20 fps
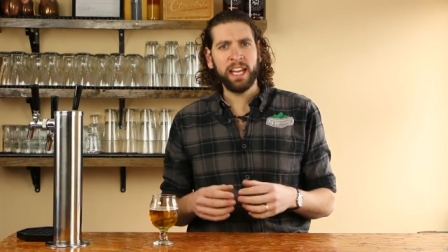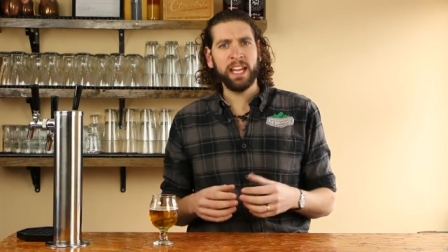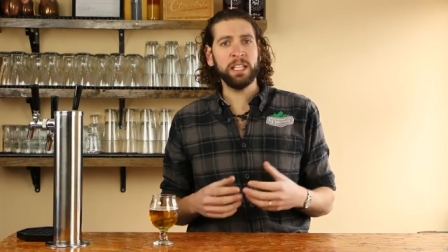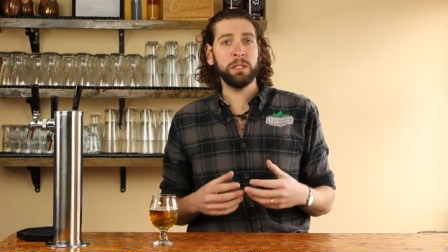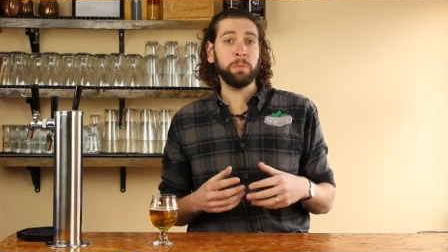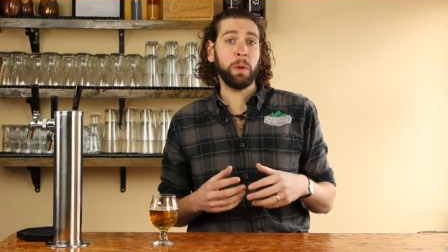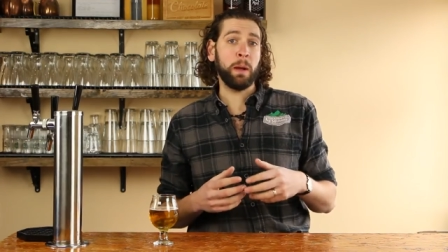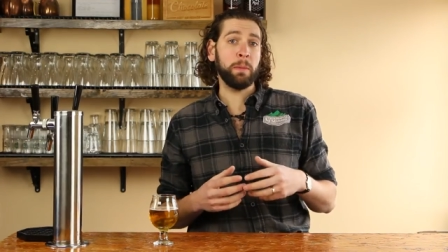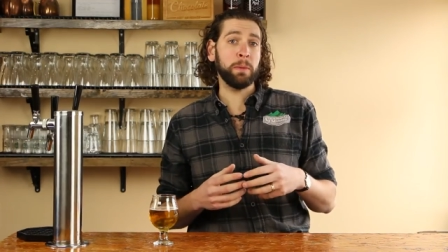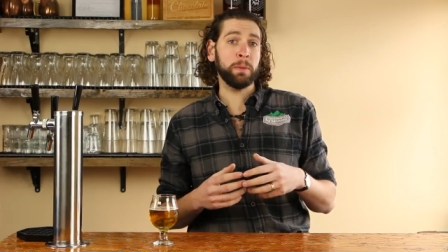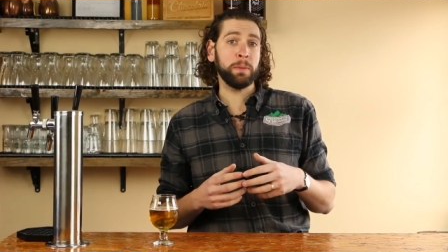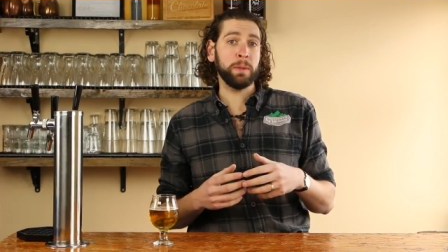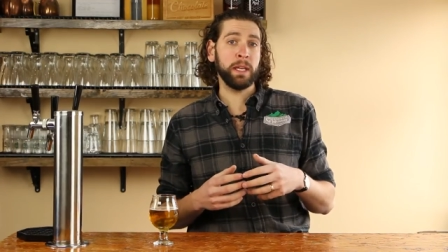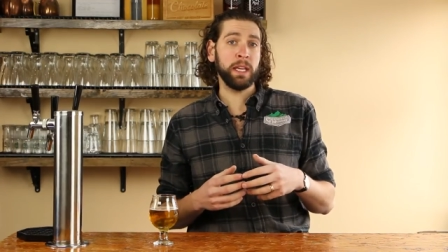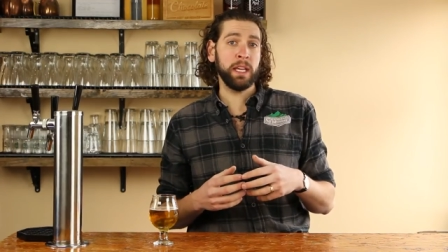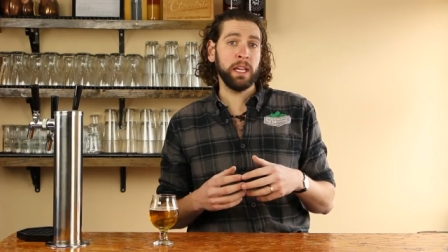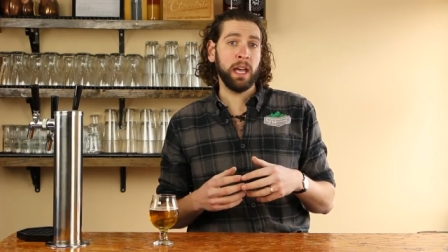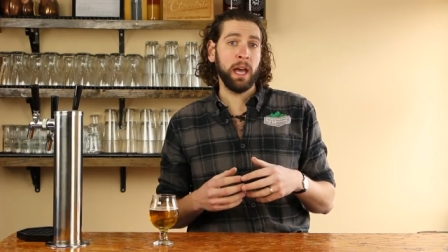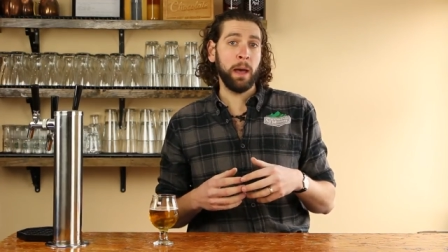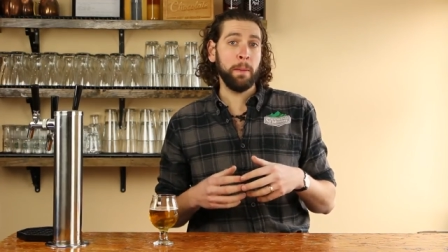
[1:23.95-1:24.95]
it's
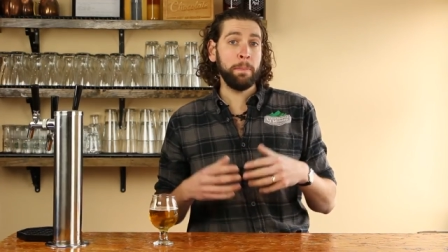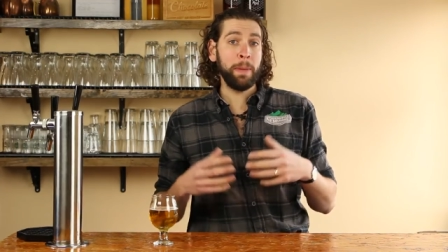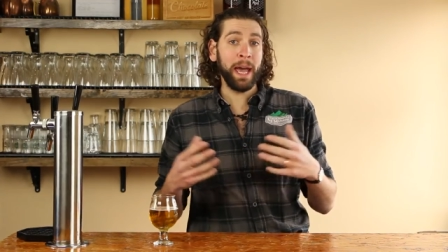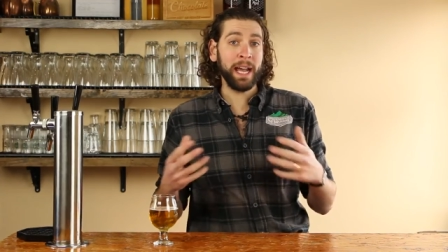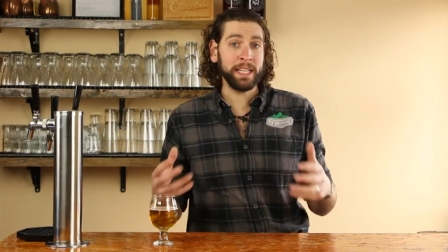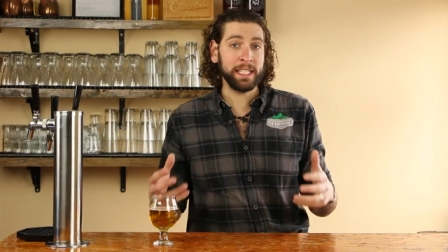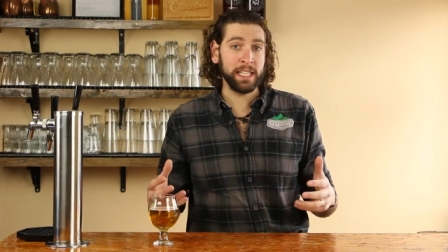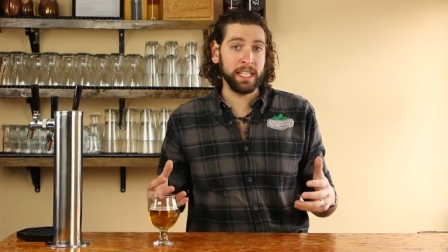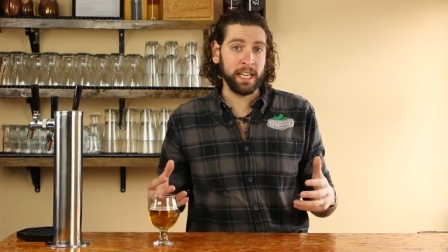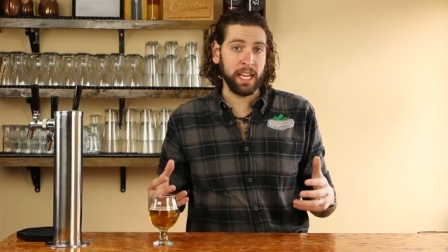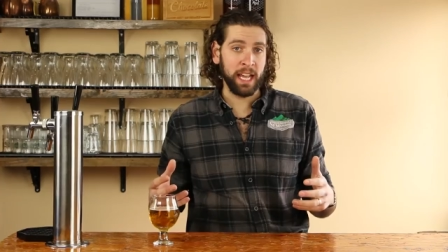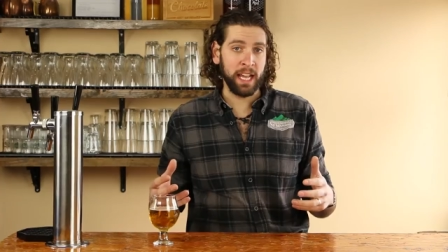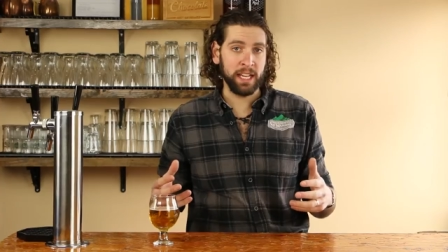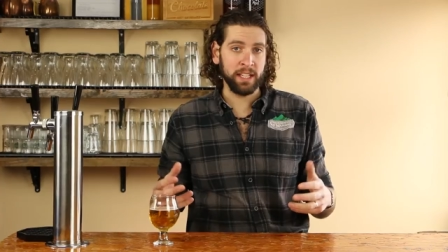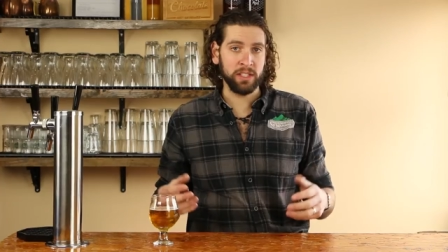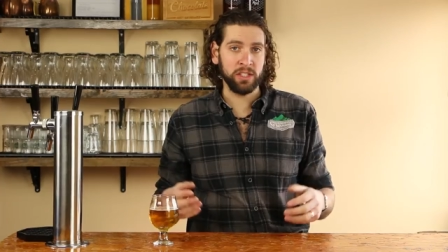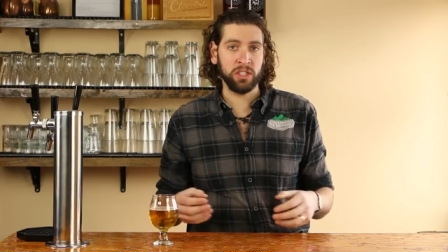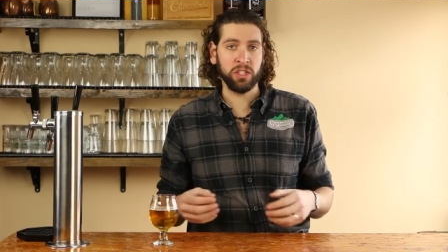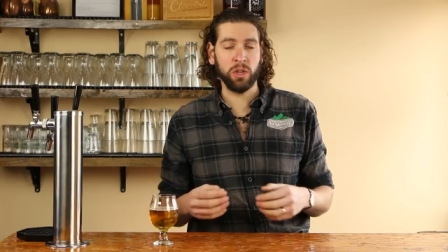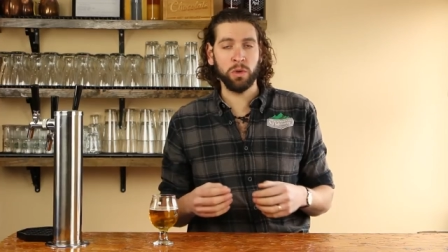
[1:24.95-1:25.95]
probably a pectin
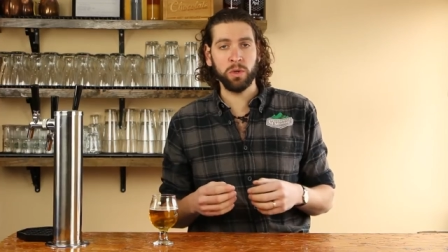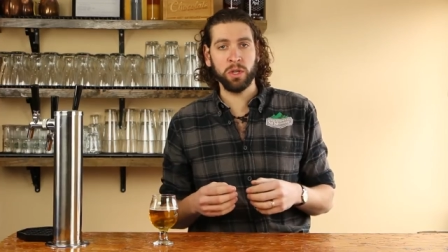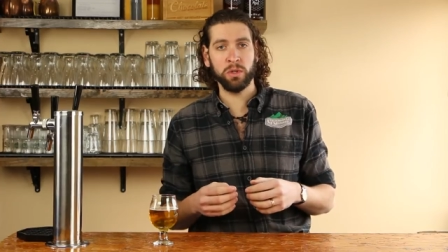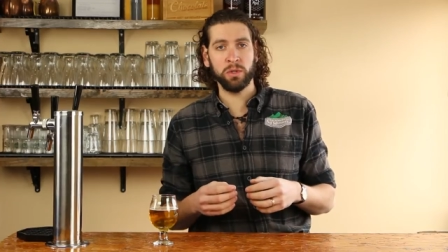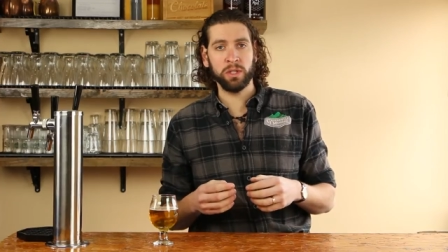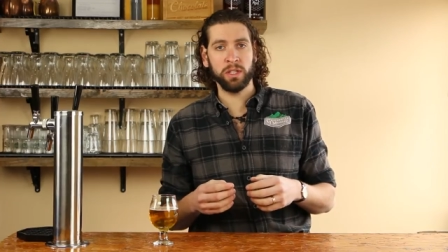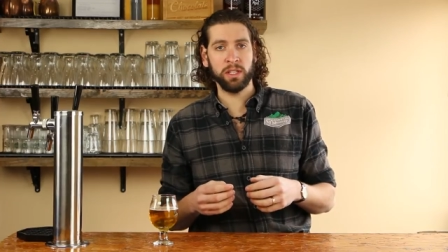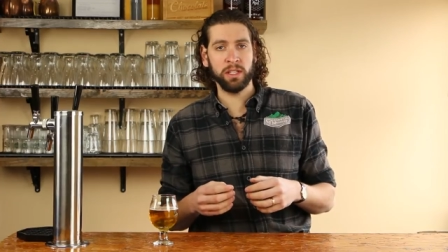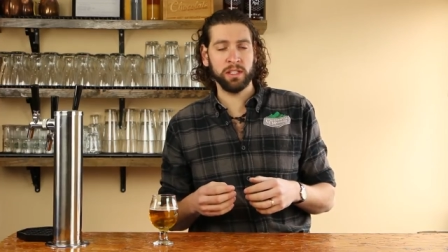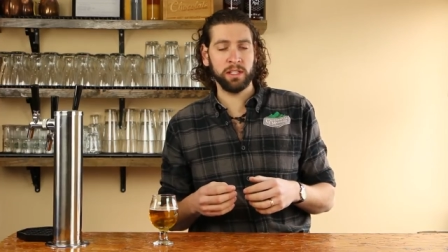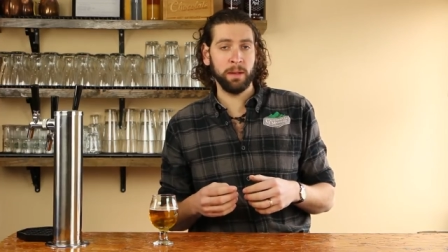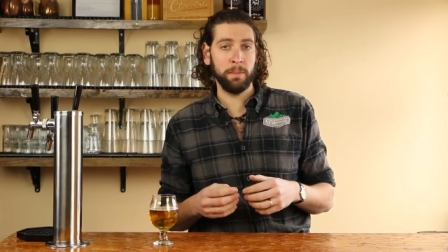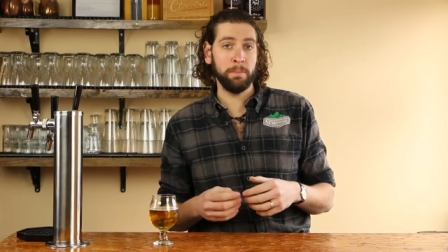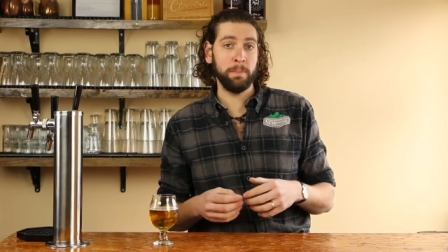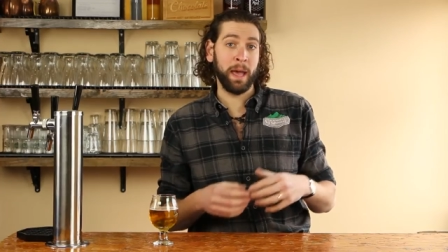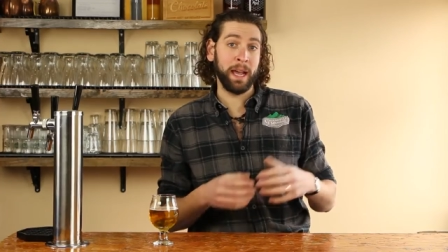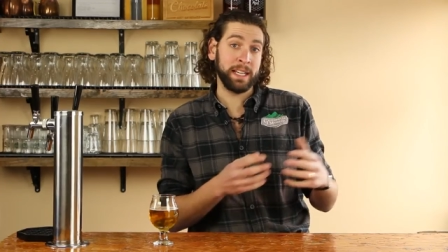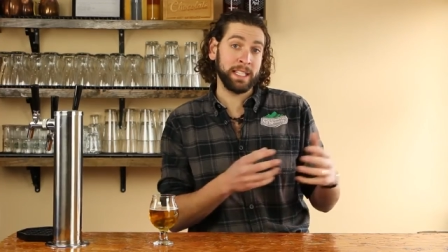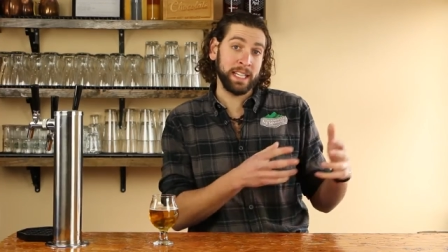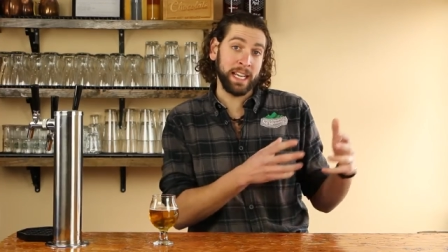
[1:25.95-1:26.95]
haze, so using some
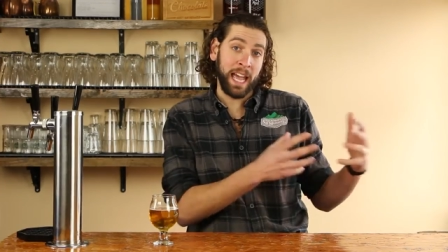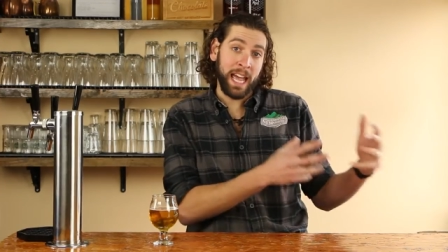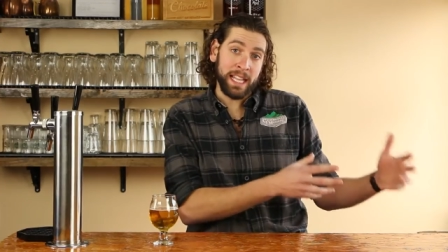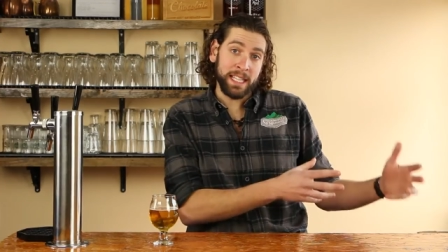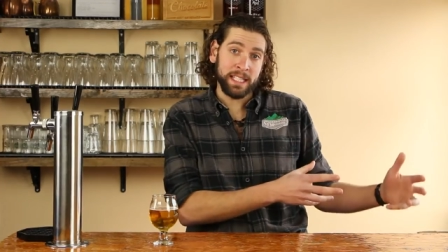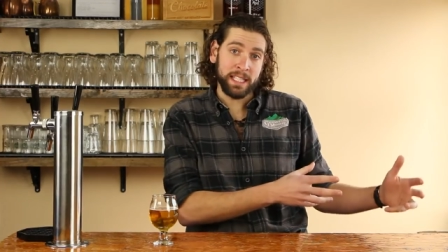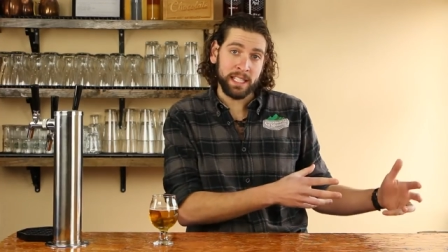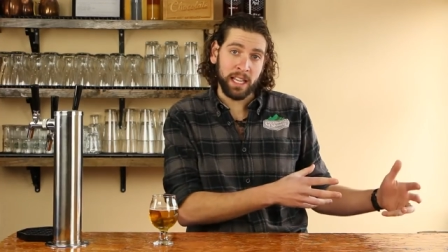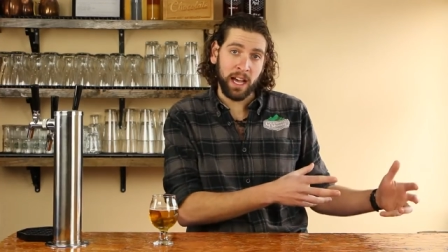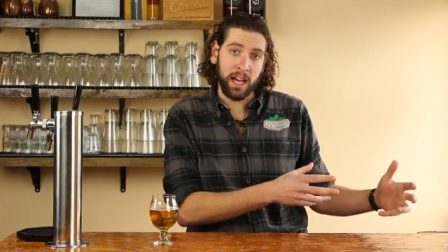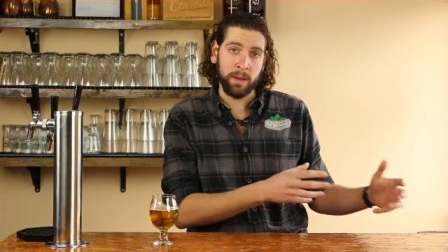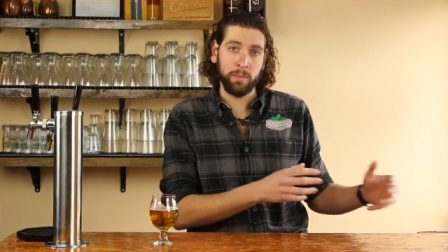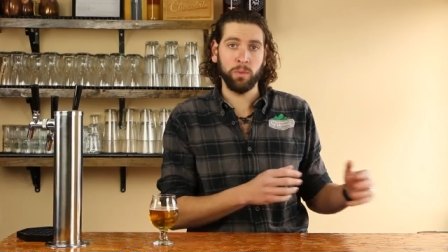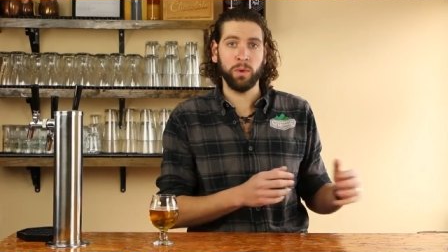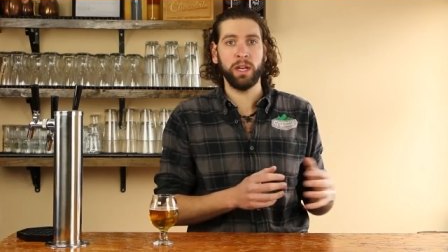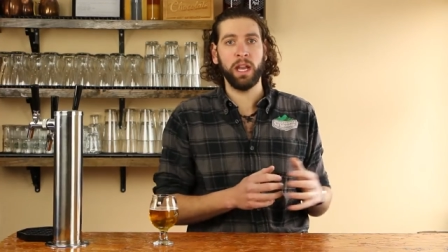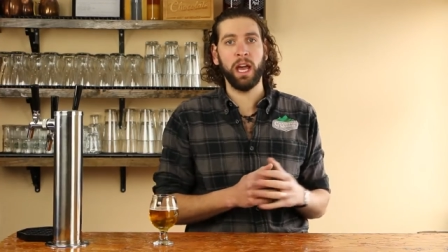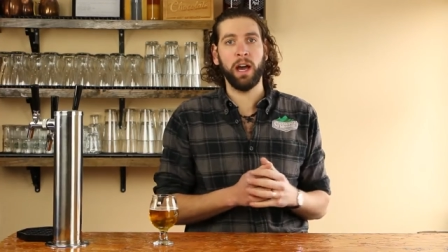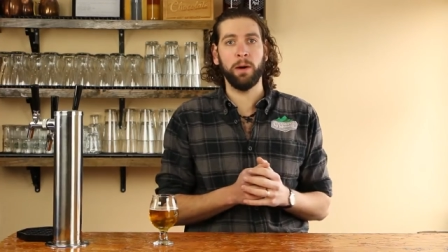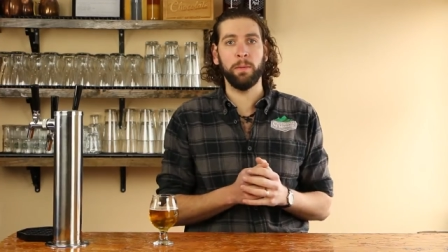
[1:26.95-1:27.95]
pectic enzyme
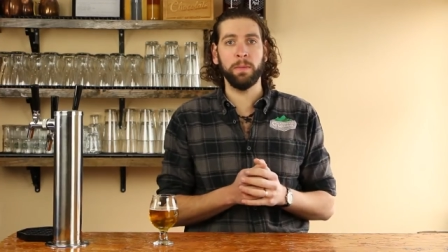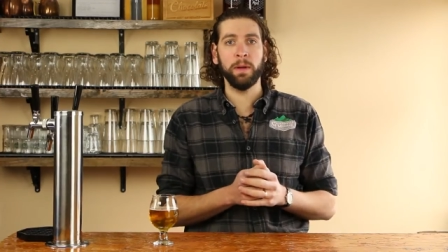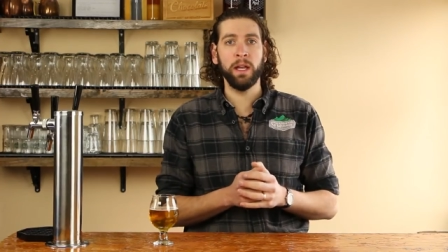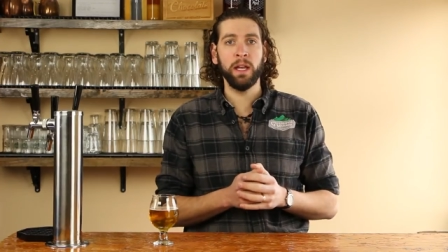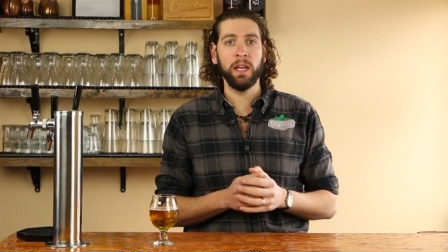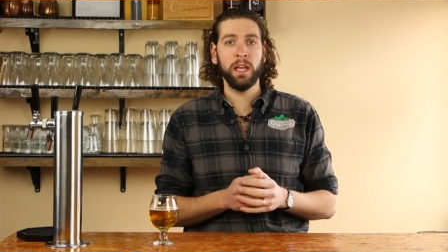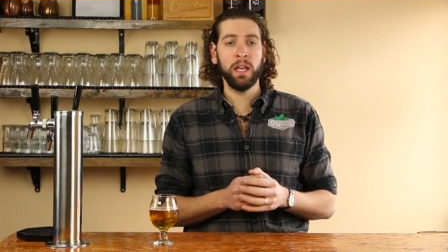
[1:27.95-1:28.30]
would help.